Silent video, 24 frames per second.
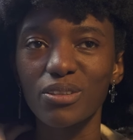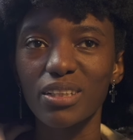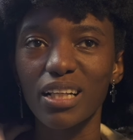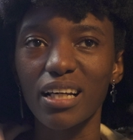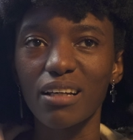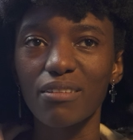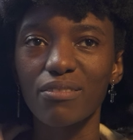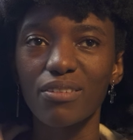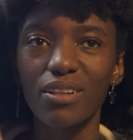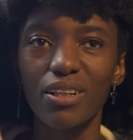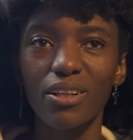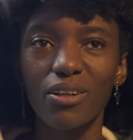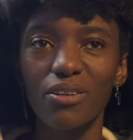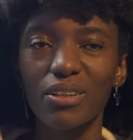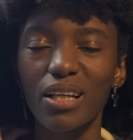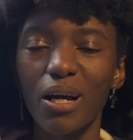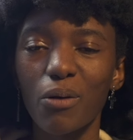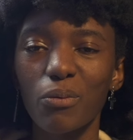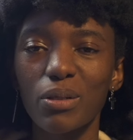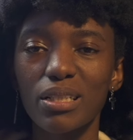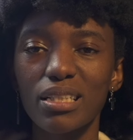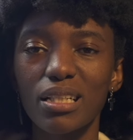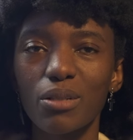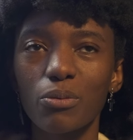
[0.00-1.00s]
like video that
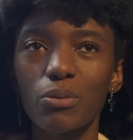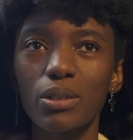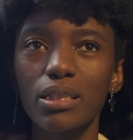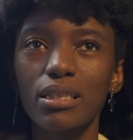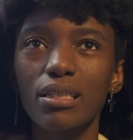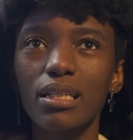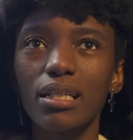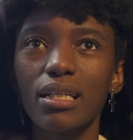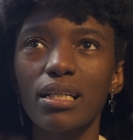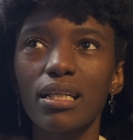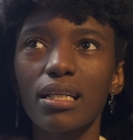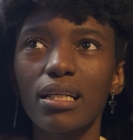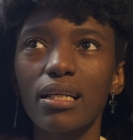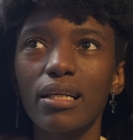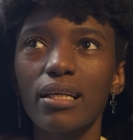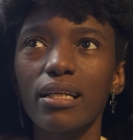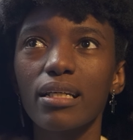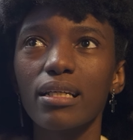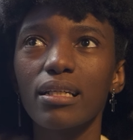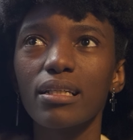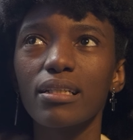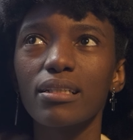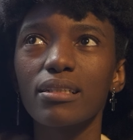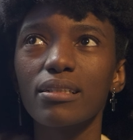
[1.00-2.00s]
we did. We did it
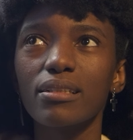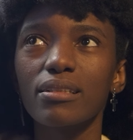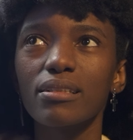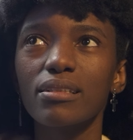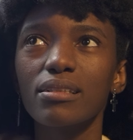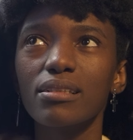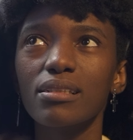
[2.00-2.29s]
in